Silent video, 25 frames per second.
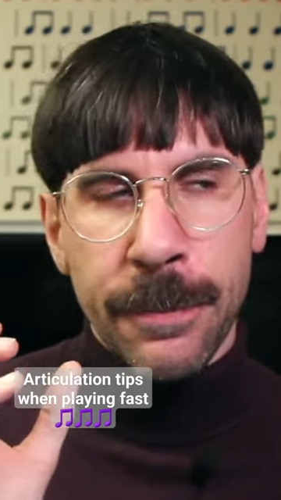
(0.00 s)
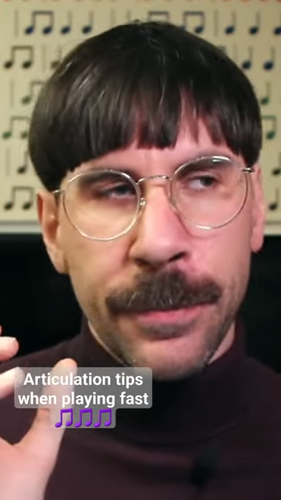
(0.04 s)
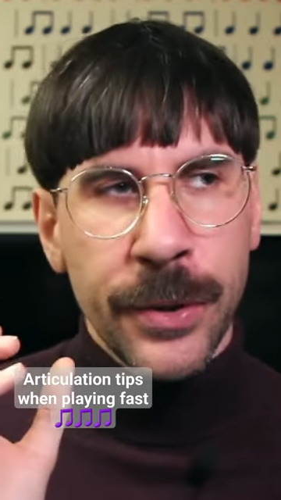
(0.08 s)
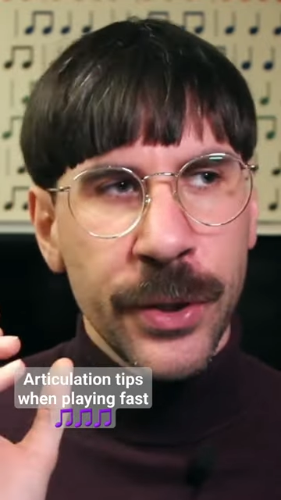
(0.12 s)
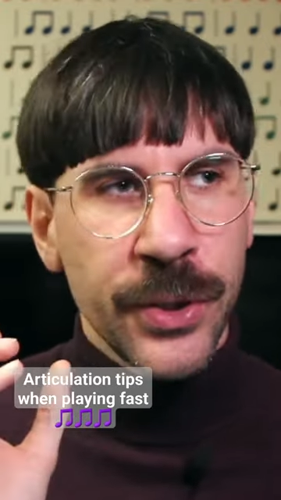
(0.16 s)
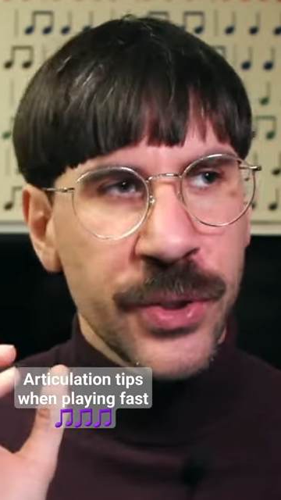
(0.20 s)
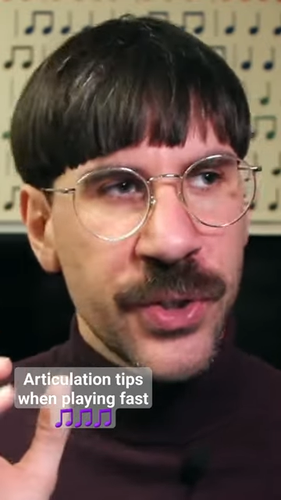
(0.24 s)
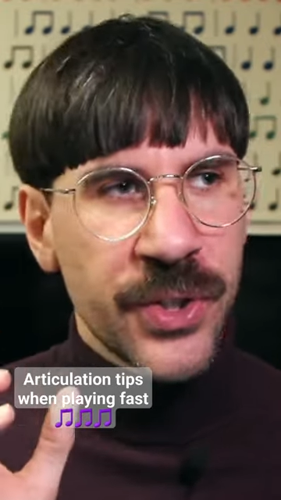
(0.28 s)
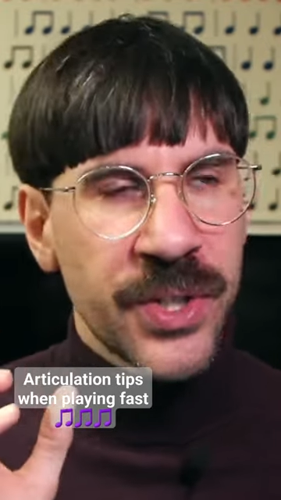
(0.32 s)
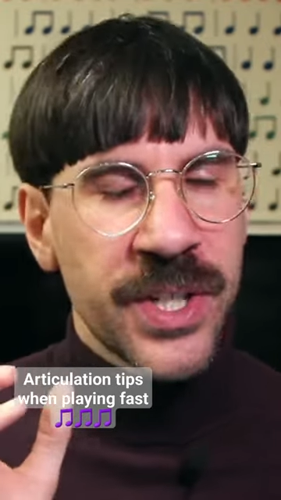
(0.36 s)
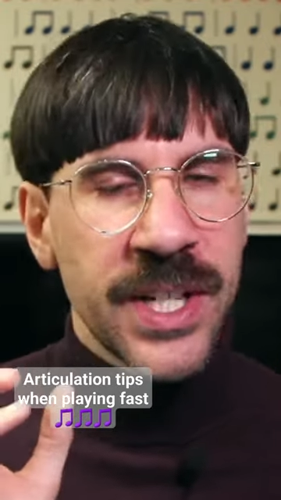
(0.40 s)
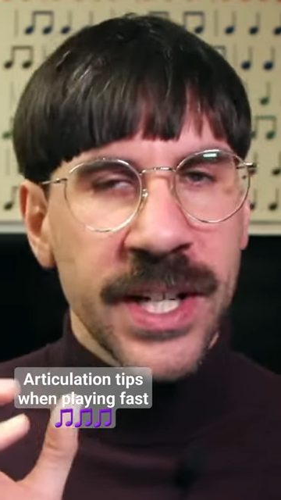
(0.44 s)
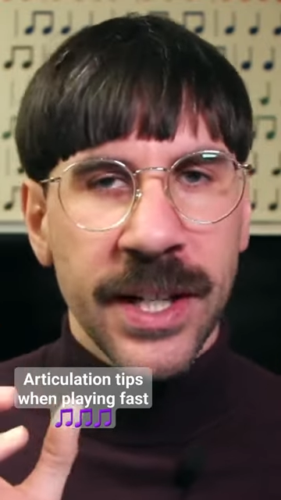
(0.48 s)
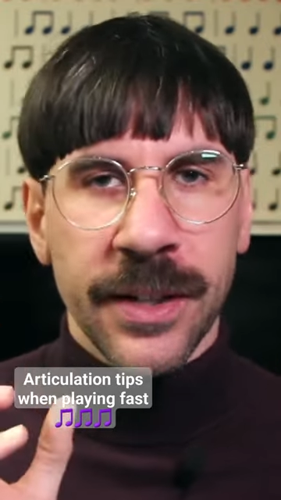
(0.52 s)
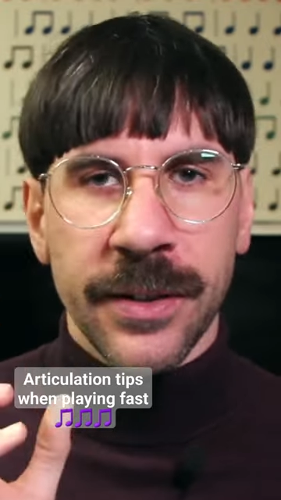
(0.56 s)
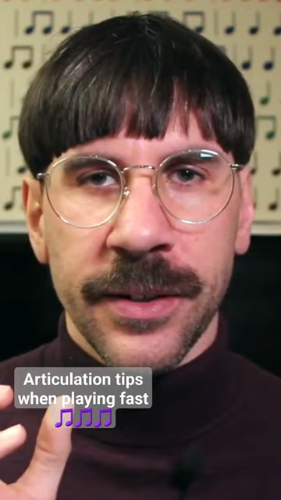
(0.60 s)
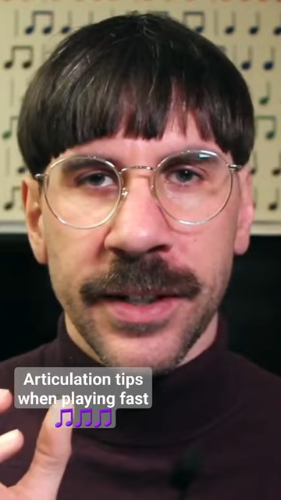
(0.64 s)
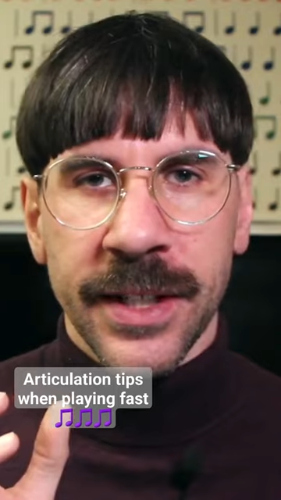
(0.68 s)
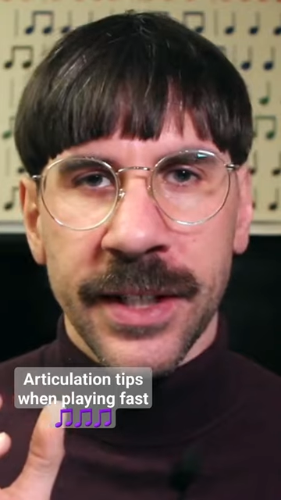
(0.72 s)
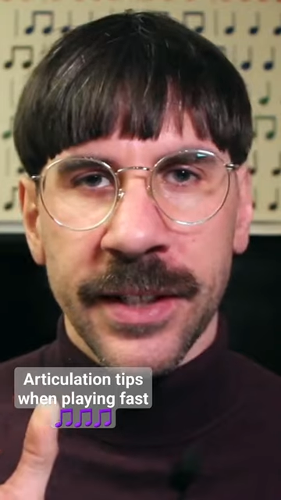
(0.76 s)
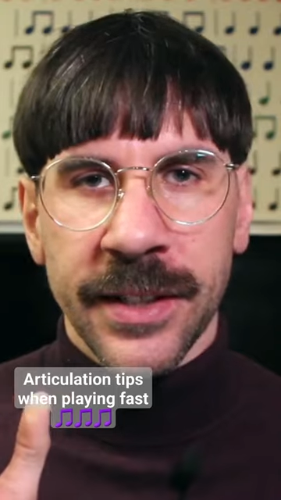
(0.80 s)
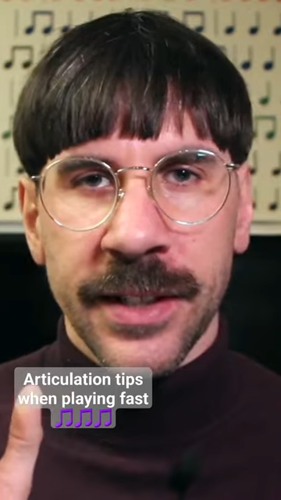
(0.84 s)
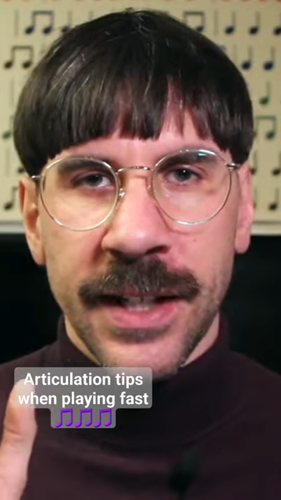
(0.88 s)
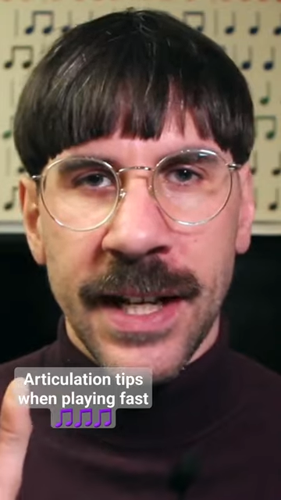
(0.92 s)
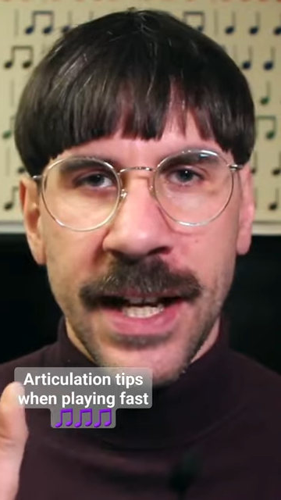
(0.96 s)
push
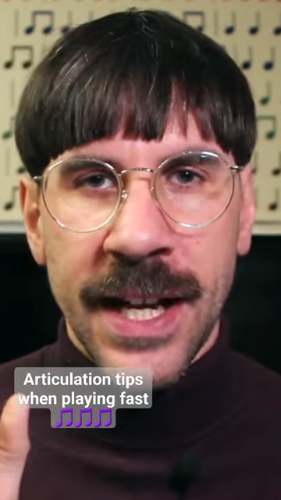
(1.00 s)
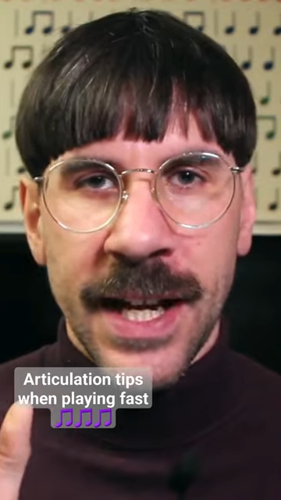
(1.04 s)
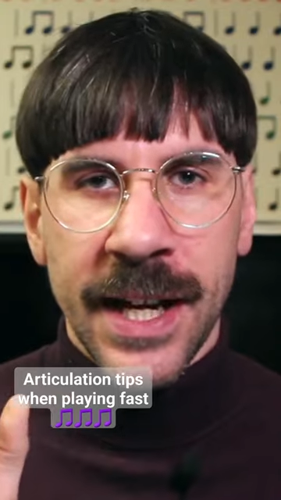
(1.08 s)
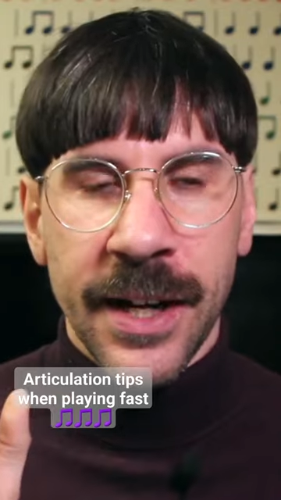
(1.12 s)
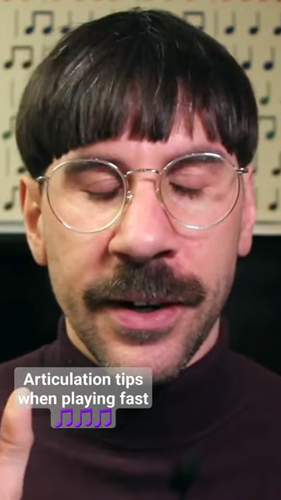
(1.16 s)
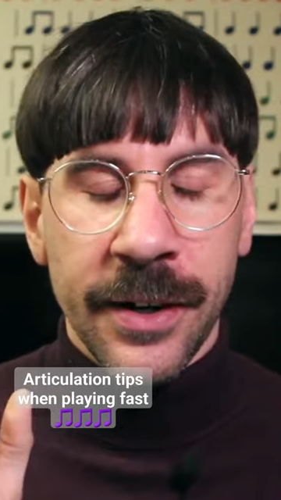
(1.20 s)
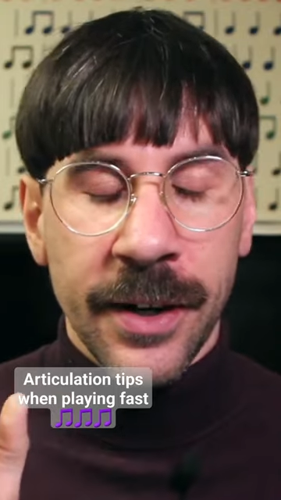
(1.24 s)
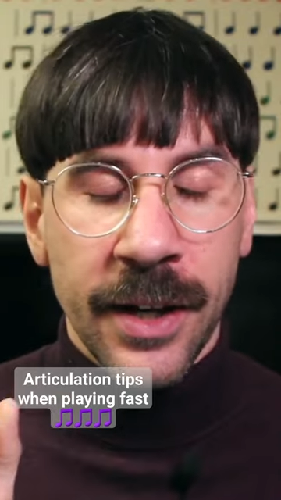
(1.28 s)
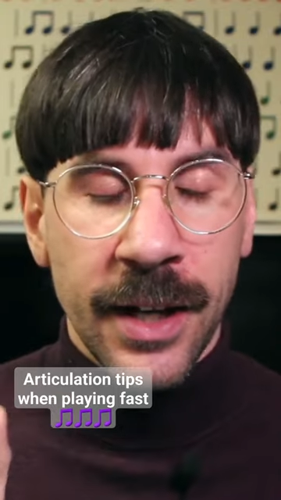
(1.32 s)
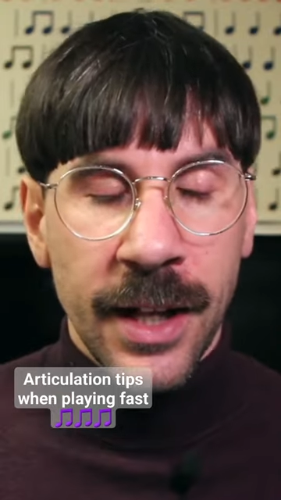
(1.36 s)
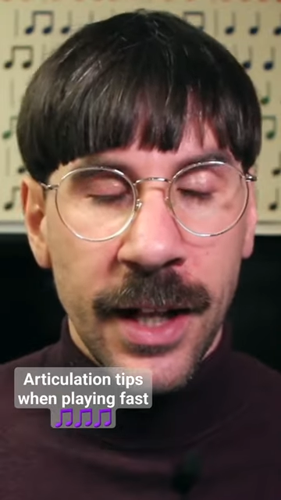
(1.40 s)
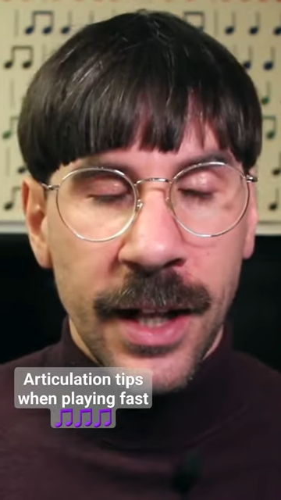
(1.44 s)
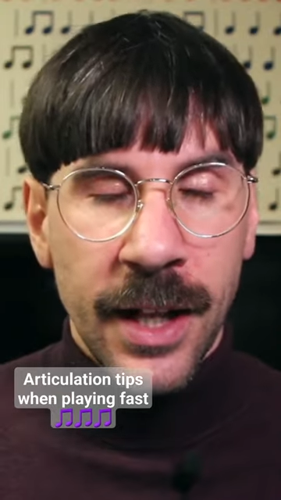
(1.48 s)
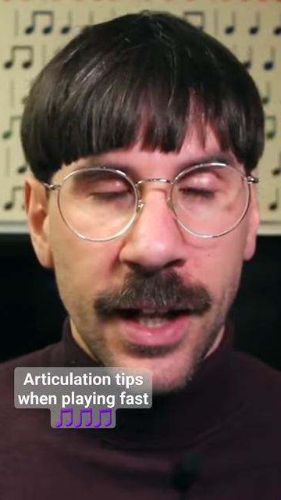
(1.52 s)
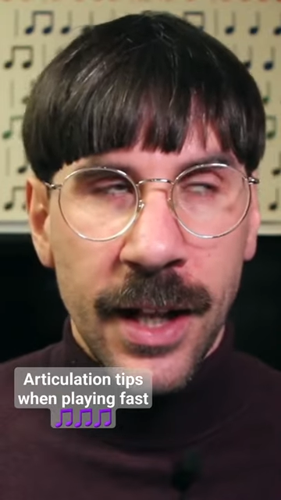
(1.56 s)
there in the air.